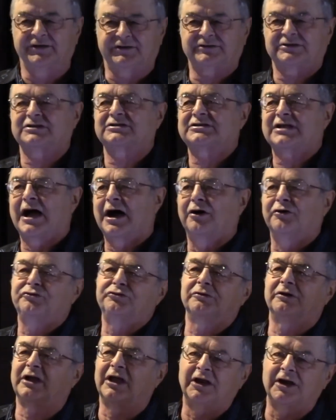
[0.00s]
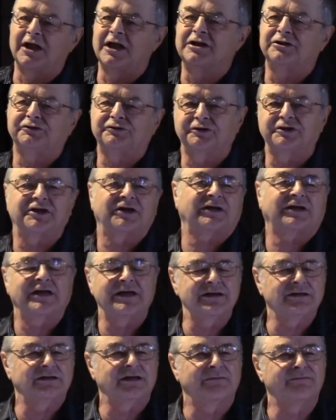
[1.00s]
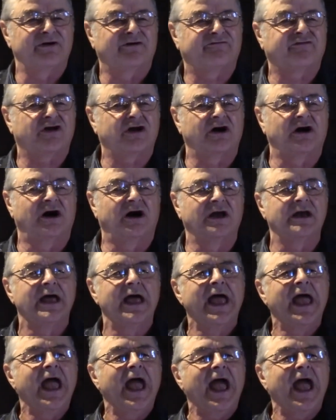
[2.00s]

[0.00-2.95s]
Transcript: This is how you get into the kingdom of God.